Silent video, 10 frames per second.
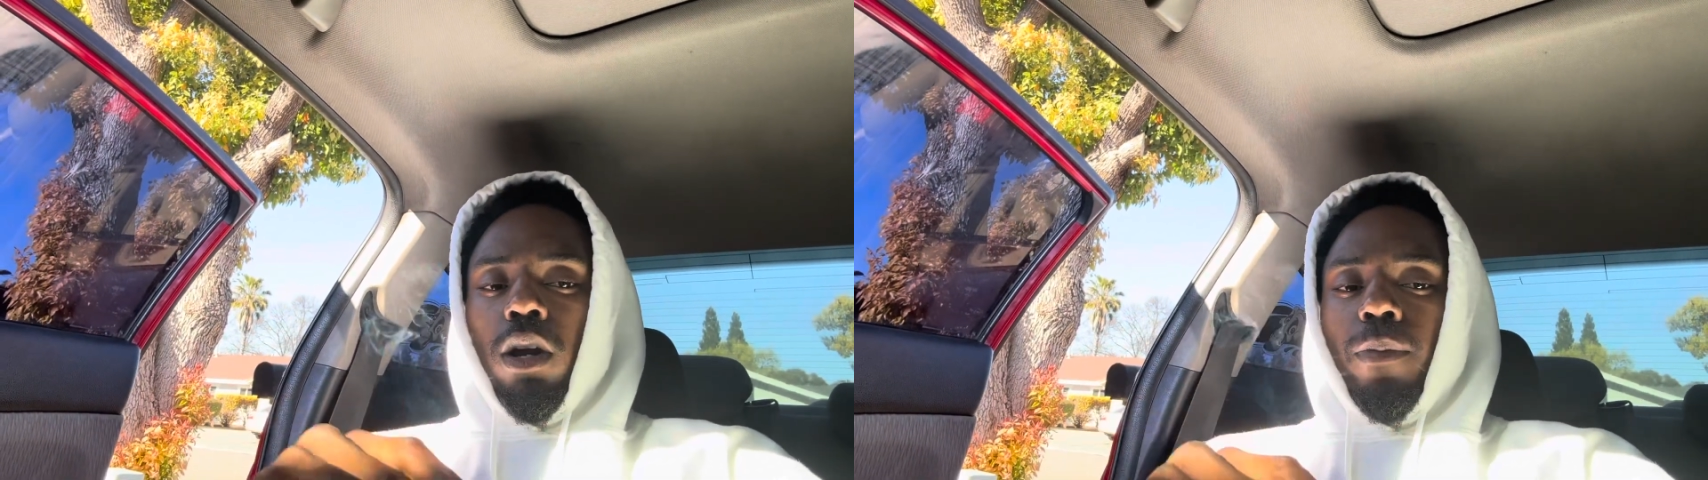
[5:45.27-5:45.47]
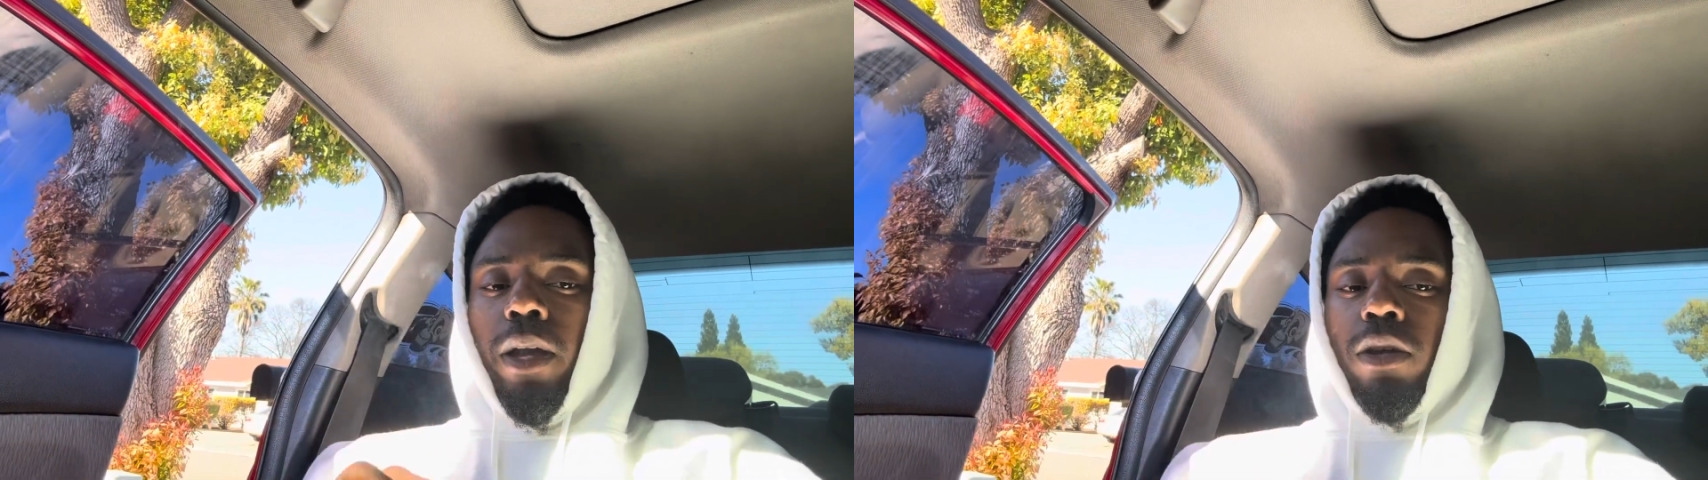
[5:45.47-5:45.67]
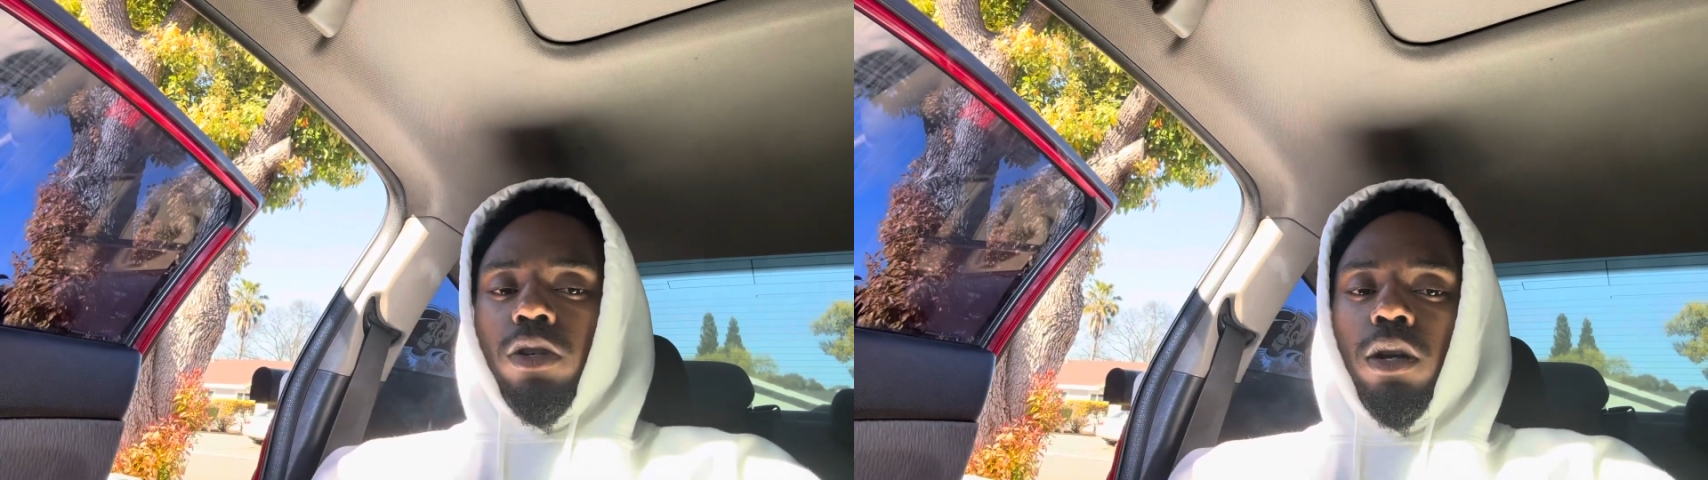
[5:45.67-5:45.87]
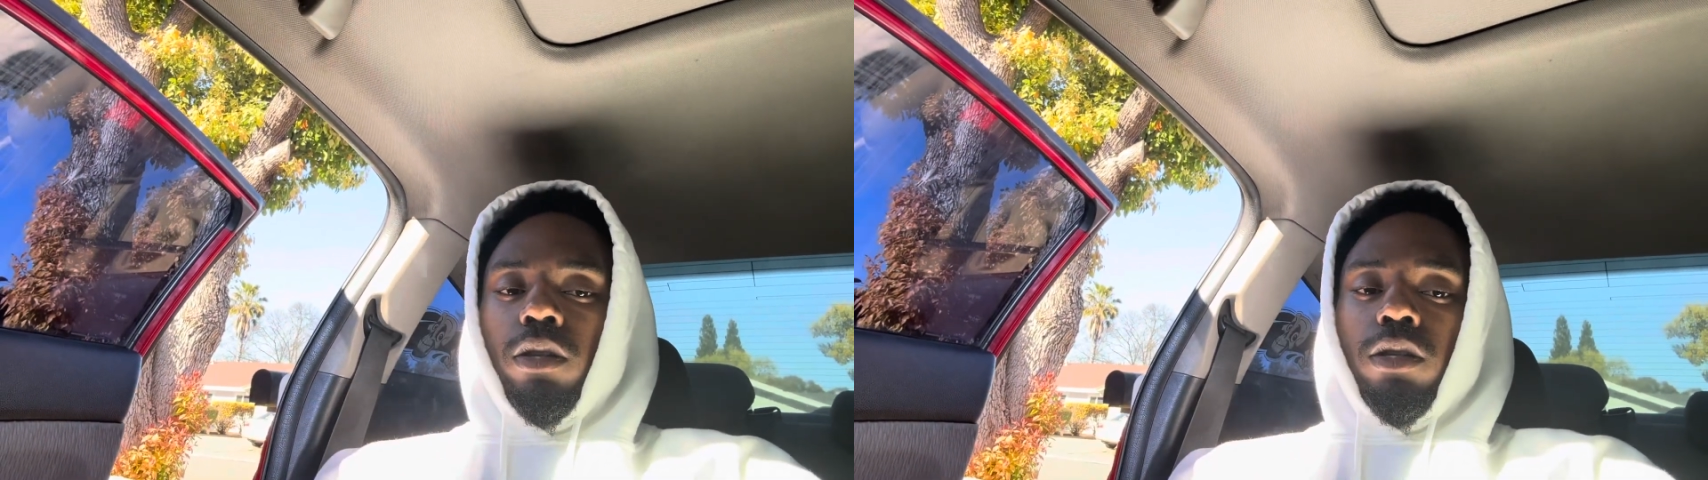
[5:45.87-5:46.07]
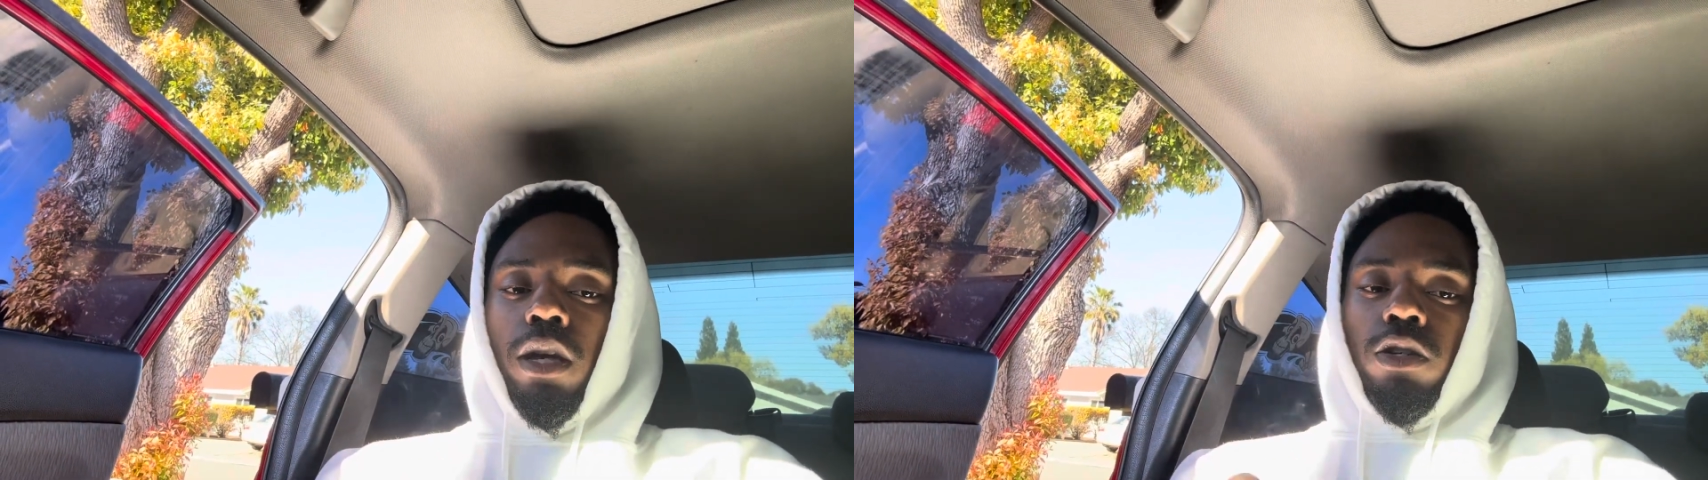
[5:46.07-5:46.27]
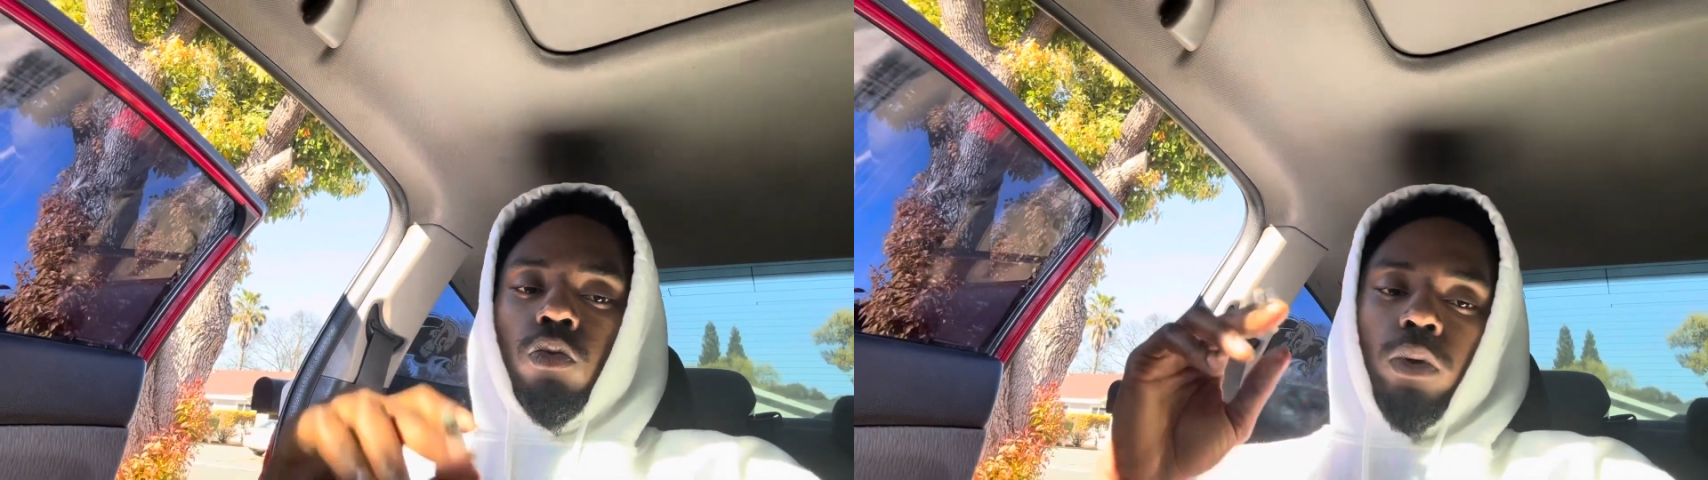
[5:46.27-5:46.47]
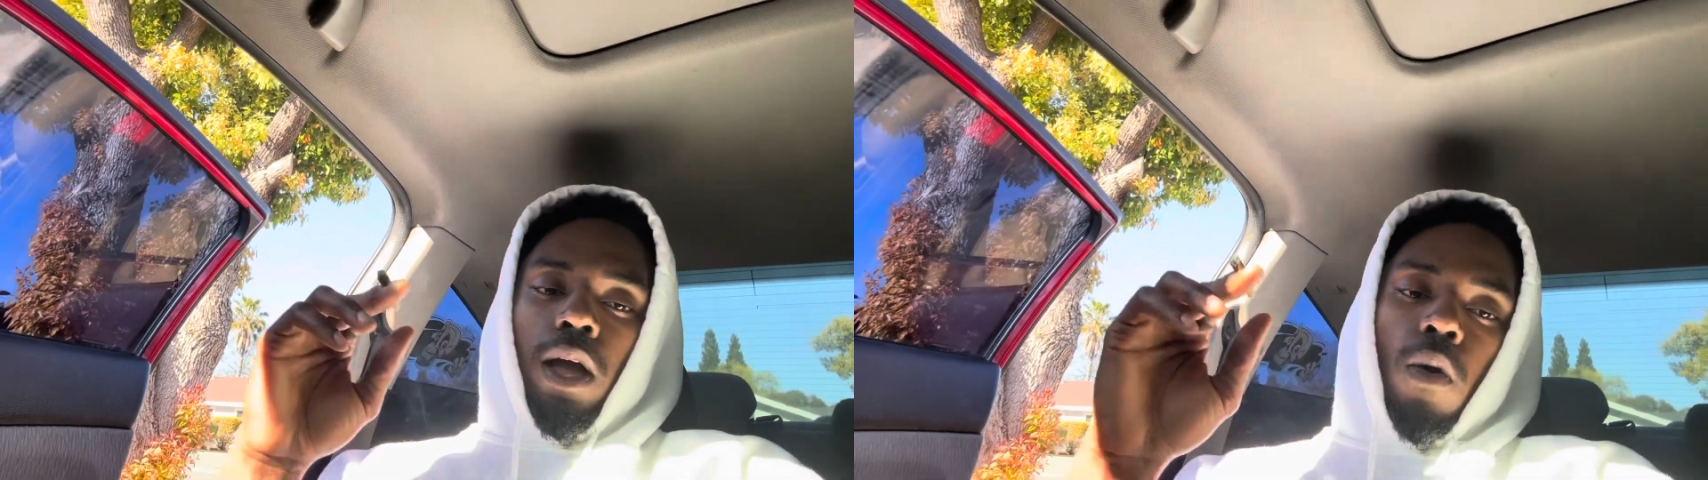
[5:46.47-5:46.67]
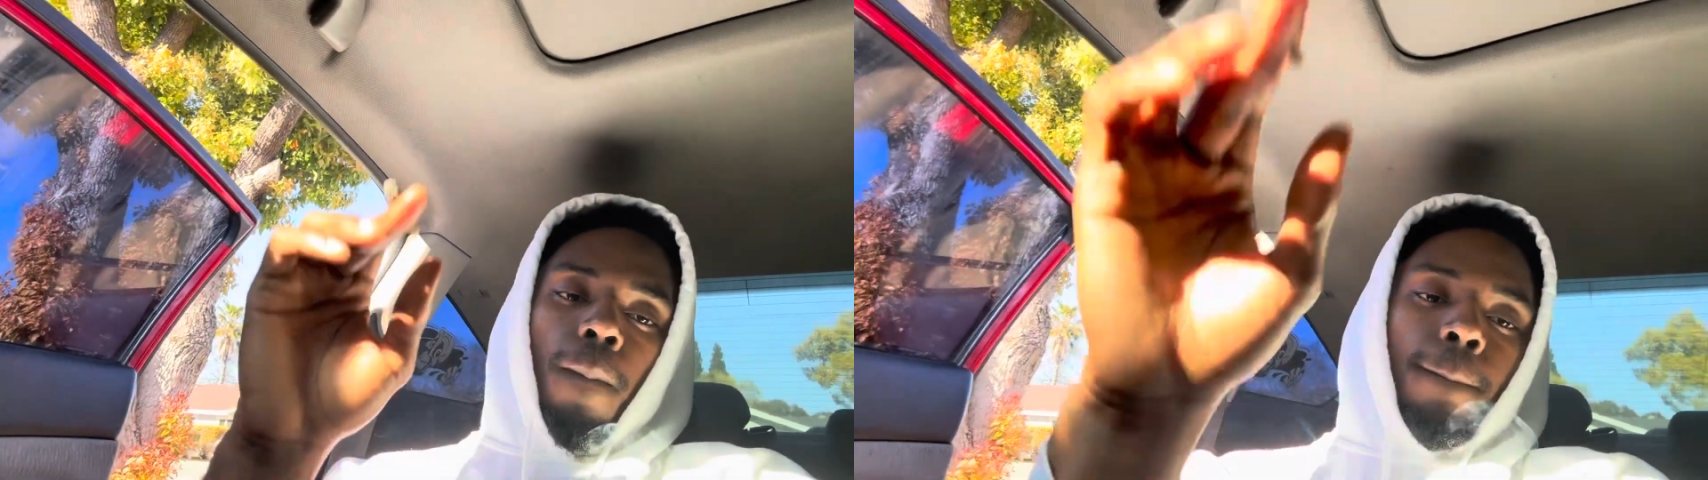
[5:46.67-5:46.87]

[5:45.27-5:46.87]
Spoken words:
I'm going to catch y'all. The session. We out.